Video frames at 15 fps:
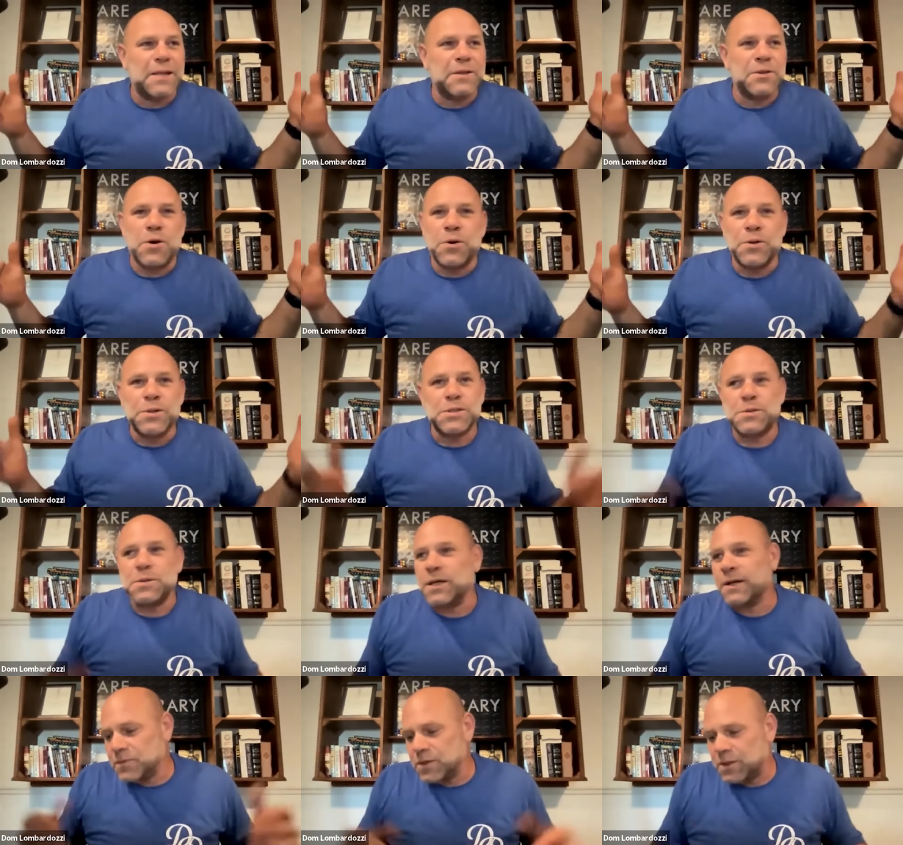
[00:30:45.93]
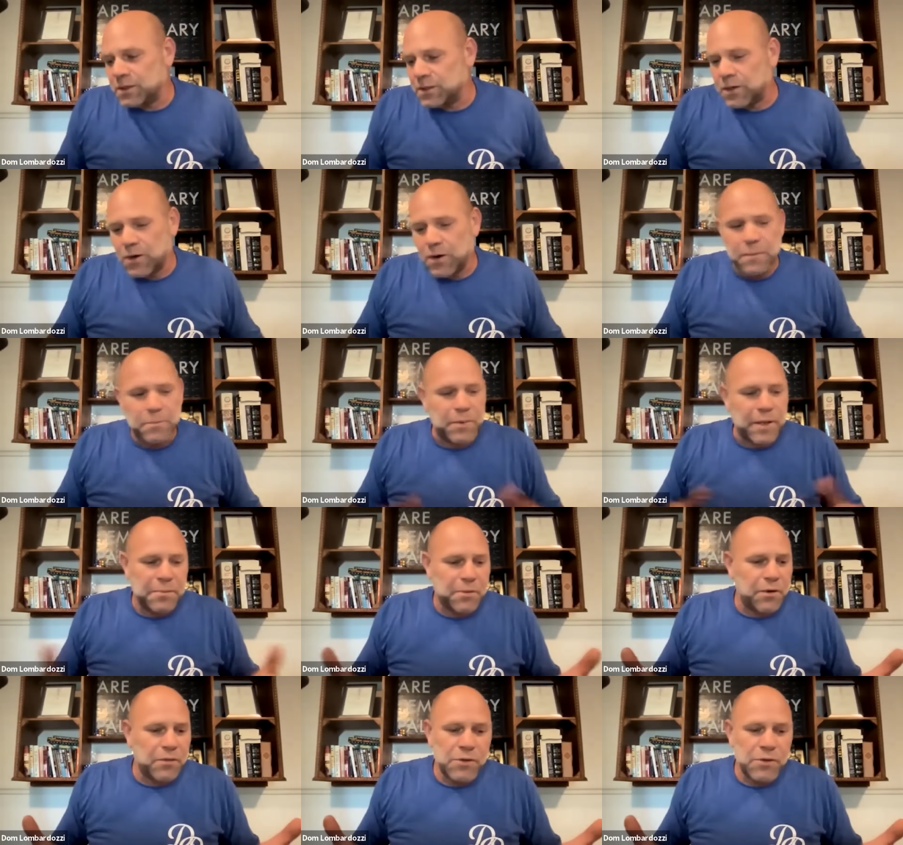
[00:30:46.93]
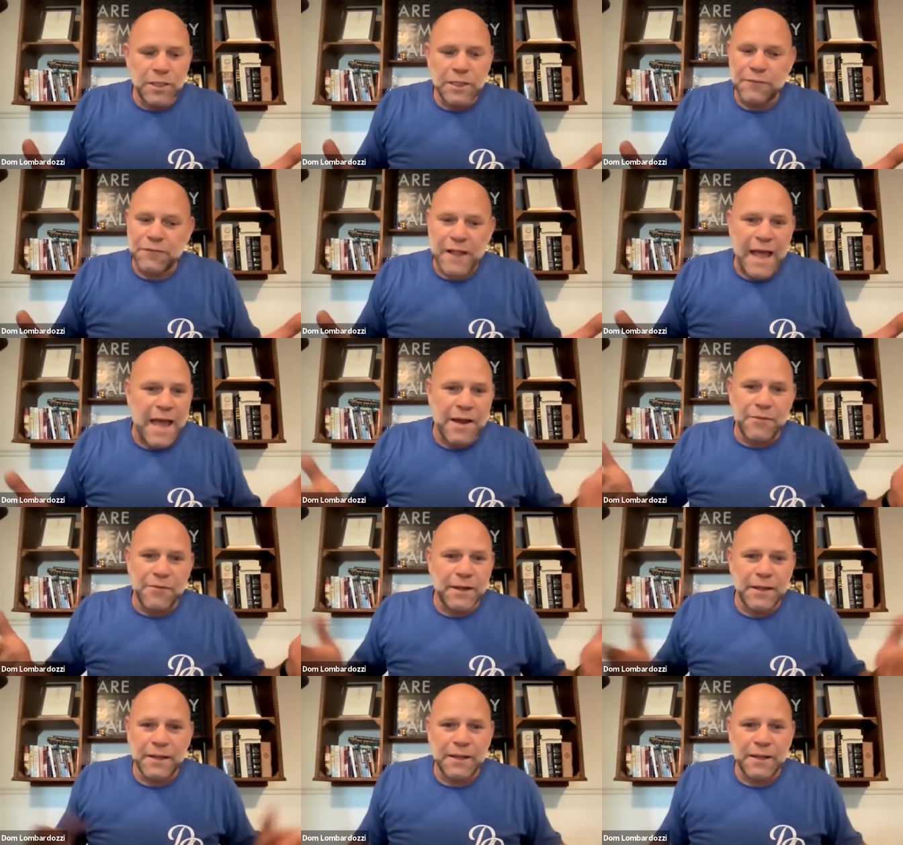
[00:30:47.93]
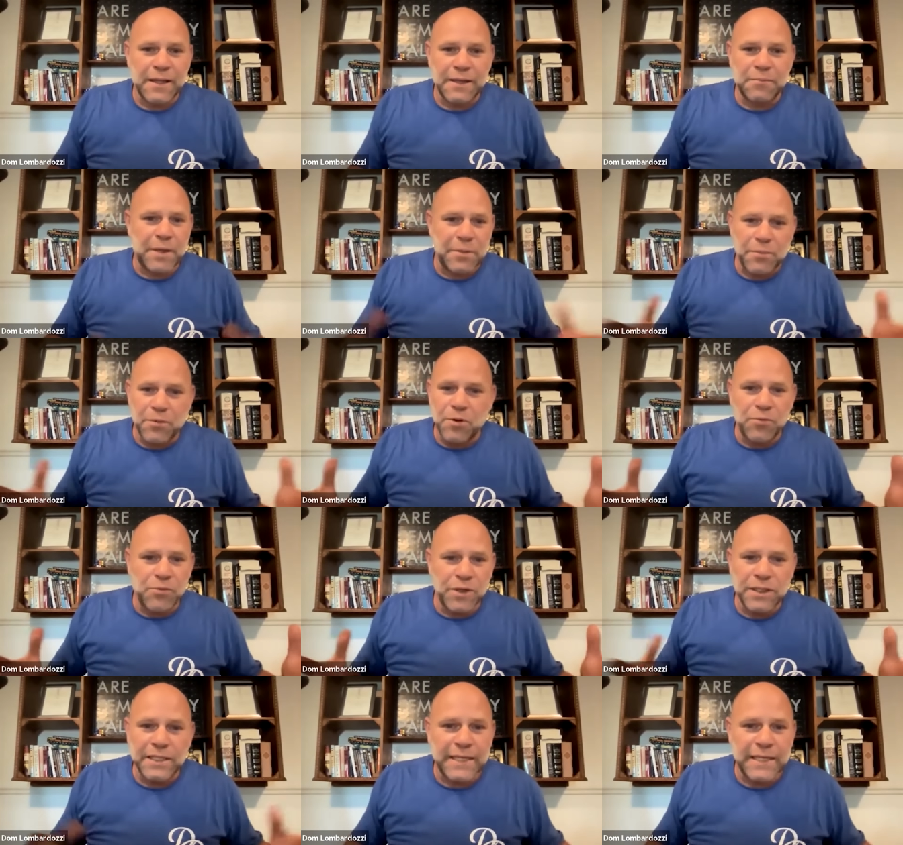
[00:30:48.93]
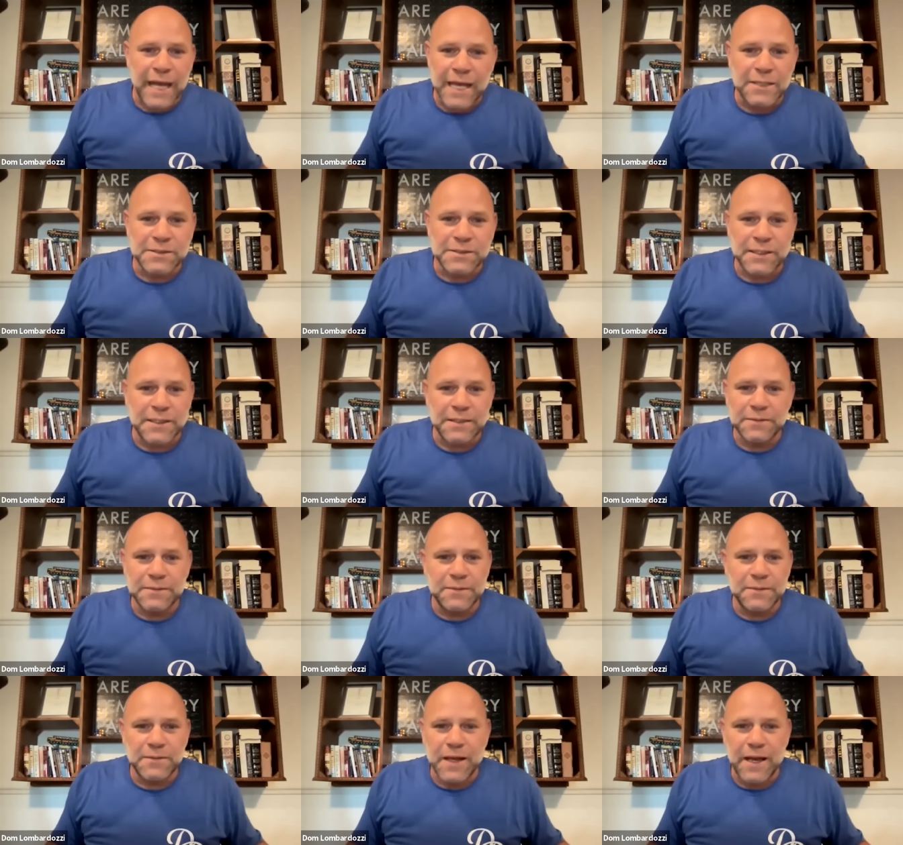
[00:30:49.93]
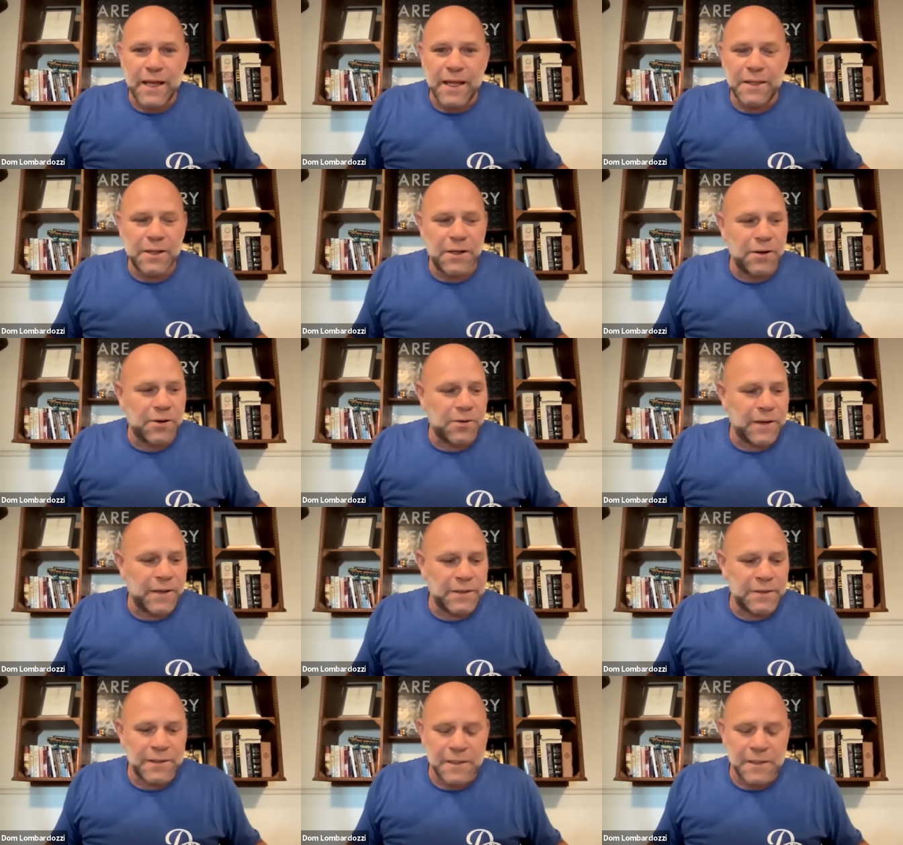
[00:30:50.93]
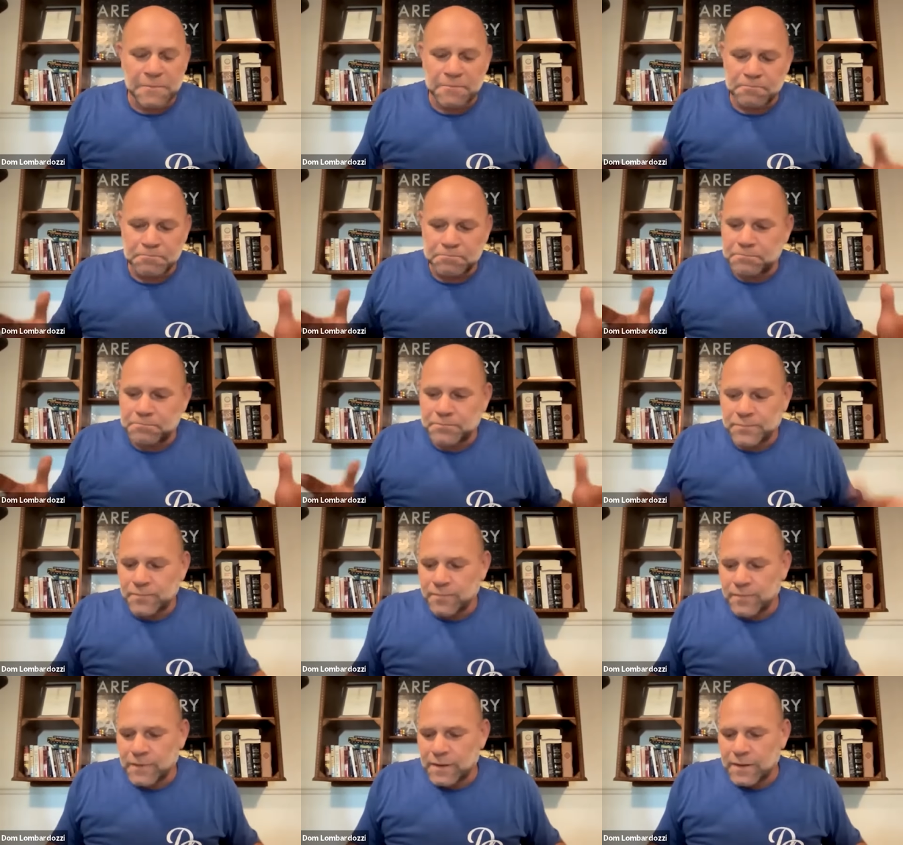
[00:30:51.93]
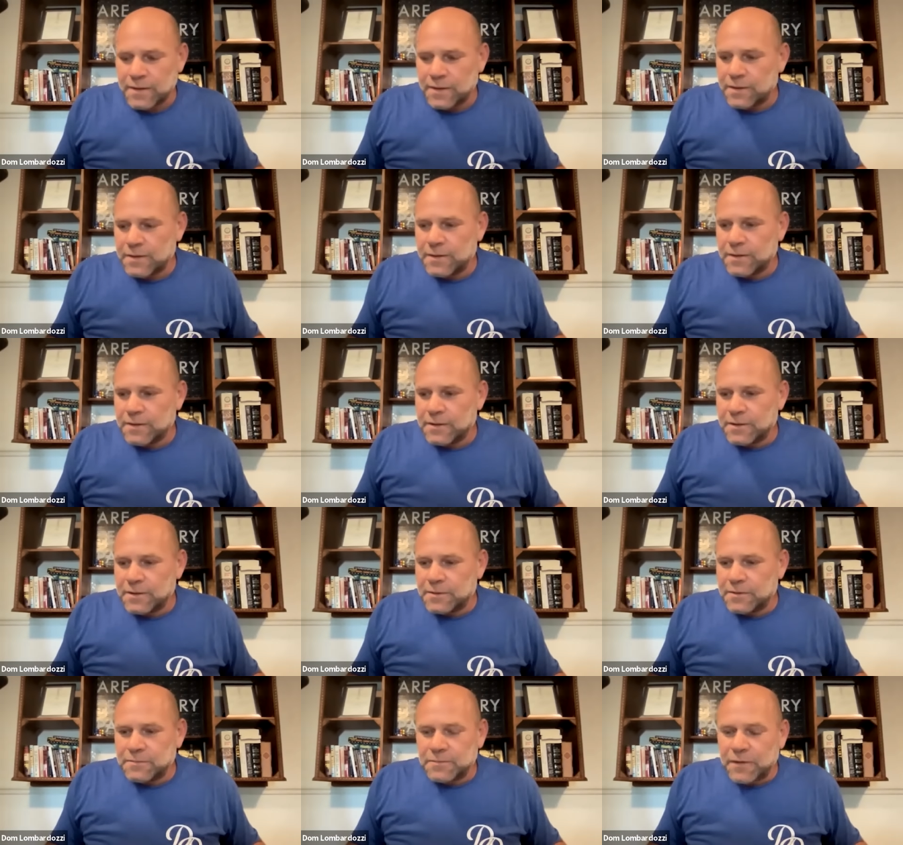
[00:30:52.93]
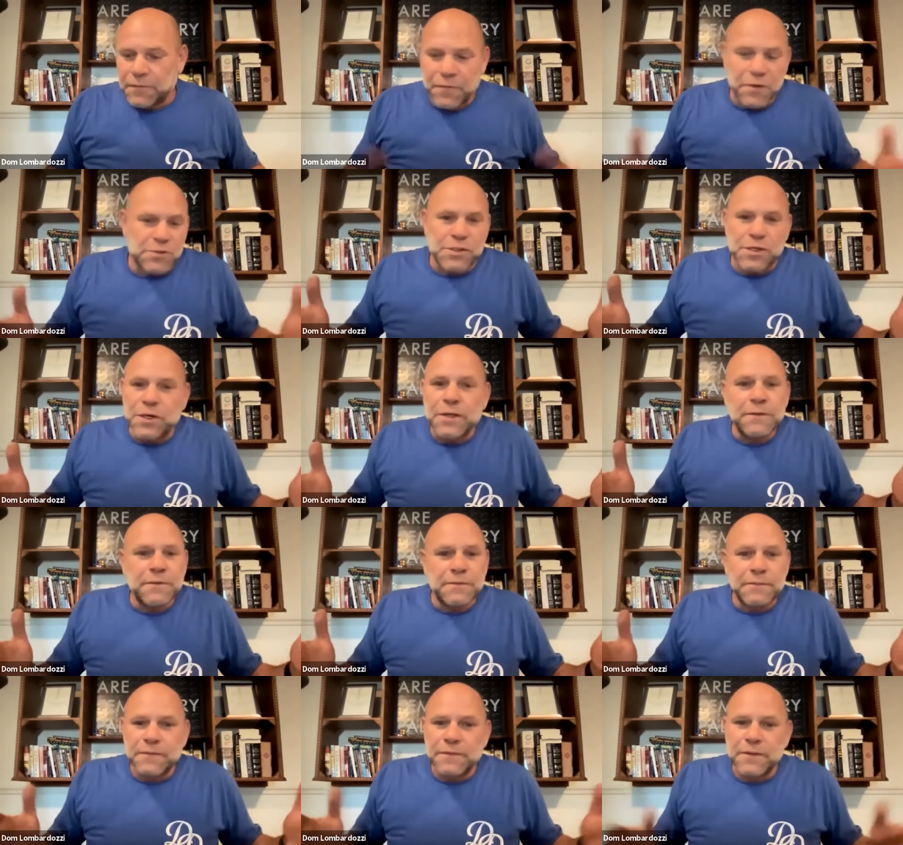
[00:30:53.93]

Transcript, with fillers: I get noticed, you, you, know, and people are really flattering, and people are really nice, and I, you know, and um, it feels good.